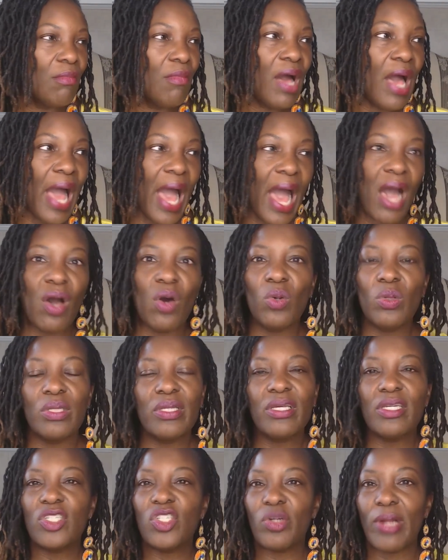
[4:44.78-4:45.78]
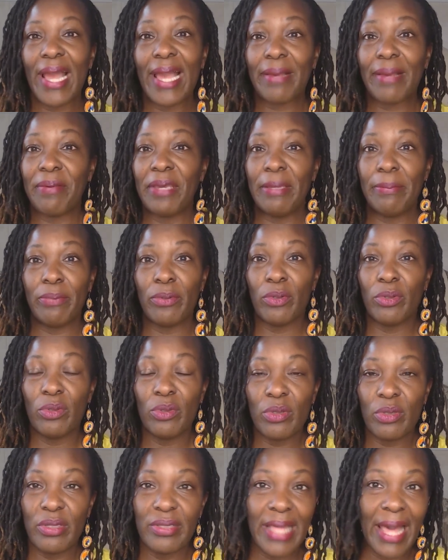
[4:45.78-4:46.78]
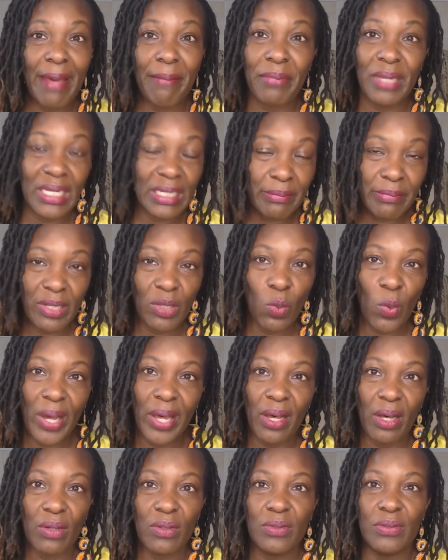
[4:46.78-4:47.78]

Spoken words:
I only attract people that mean me well.